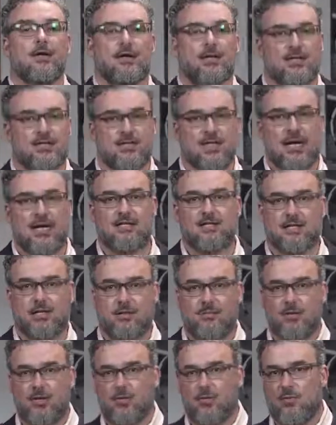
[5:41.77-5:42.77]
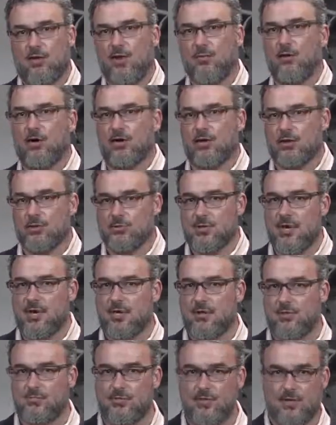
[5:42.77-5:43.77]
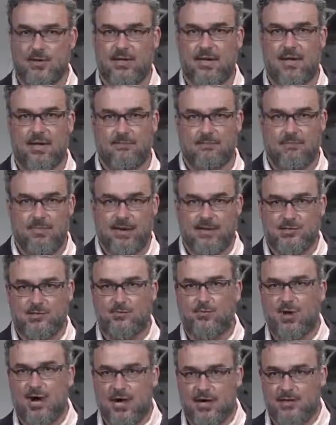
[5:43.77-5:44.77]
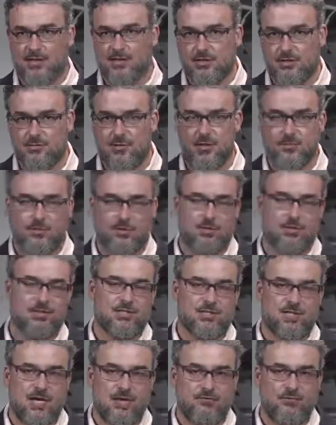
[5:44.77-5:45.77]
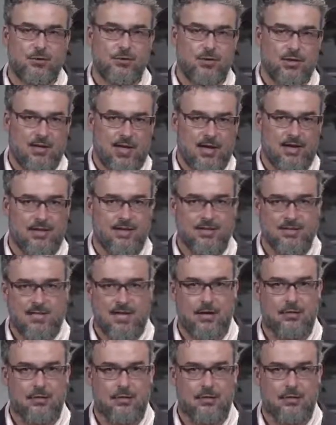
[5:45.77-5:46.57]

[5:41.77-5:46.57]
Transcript: because that's going to be the way we're going to try to communicate best products to people to save you a lot of this